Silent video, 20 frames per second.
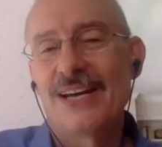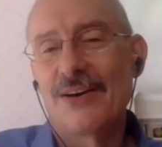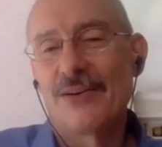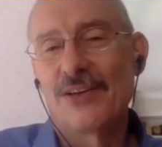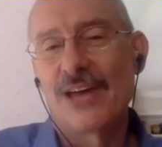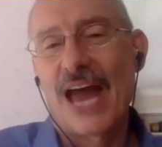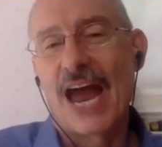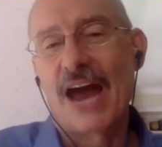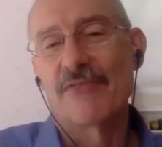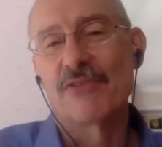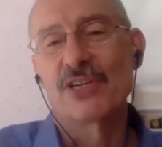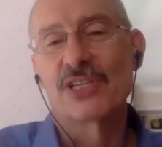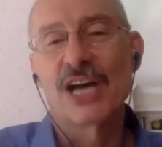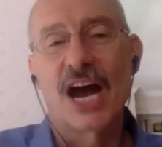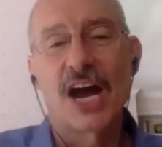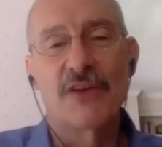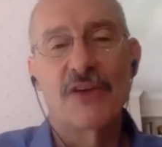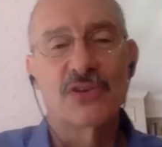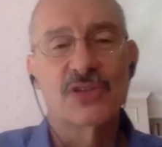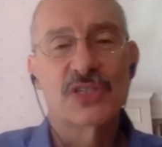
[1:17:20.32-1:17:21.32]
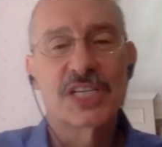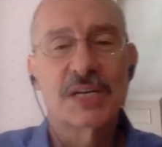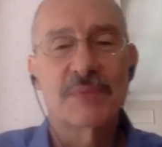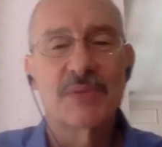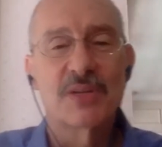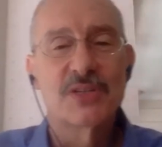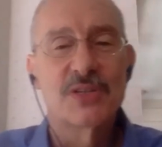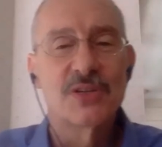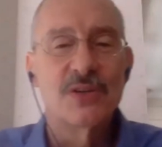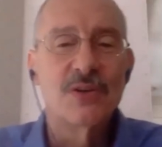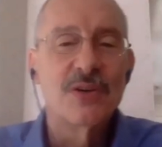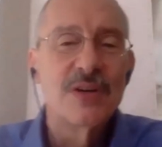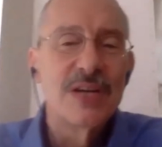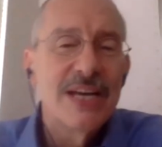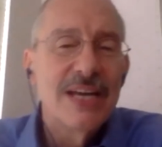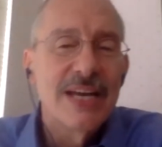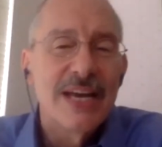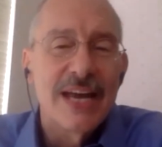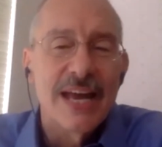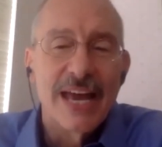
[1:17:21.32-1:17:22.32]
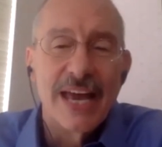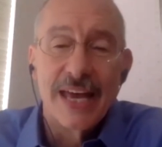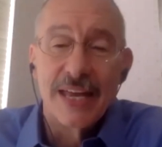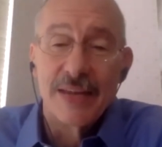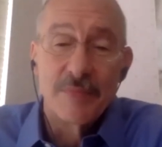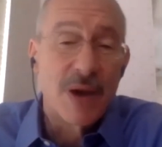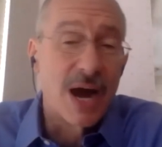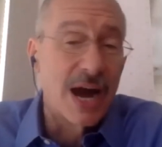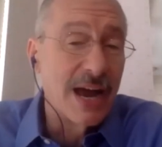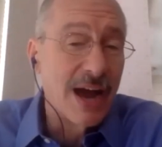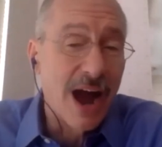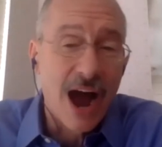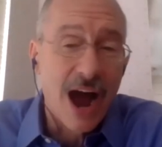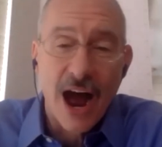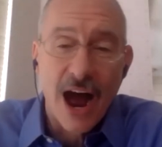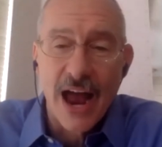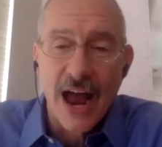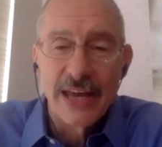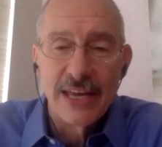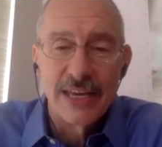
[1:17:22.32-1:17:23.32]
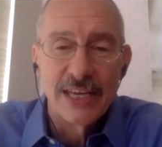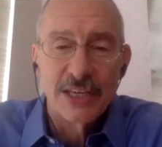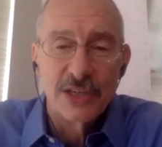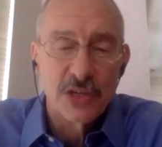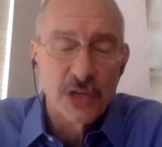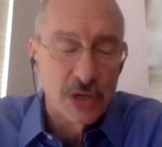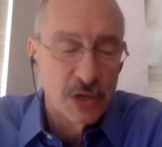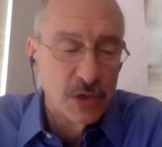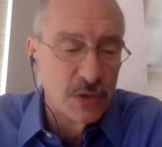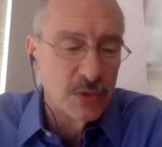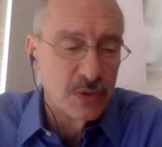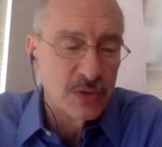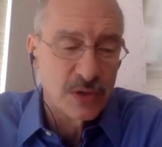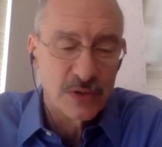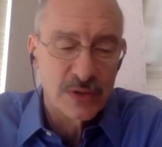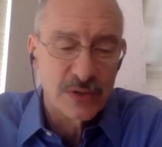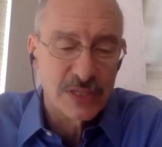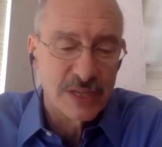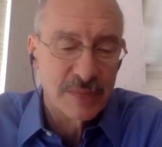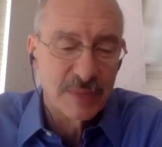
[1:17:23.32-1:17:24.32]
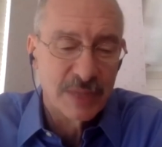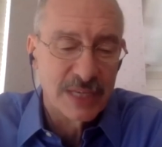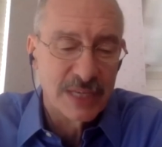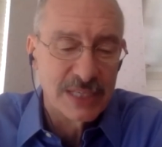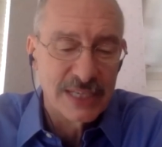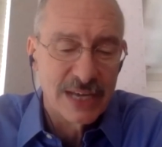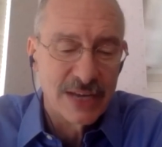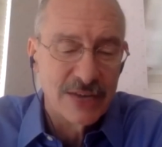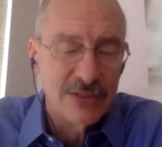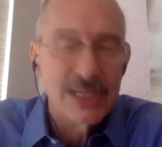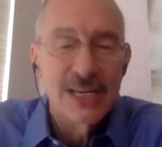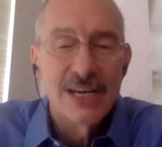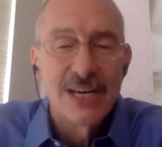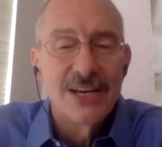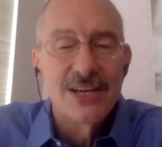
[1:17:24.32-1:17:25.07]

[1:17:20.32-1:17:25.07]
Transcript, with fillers: average I over sigma 2, and by I in Coot or someplace else,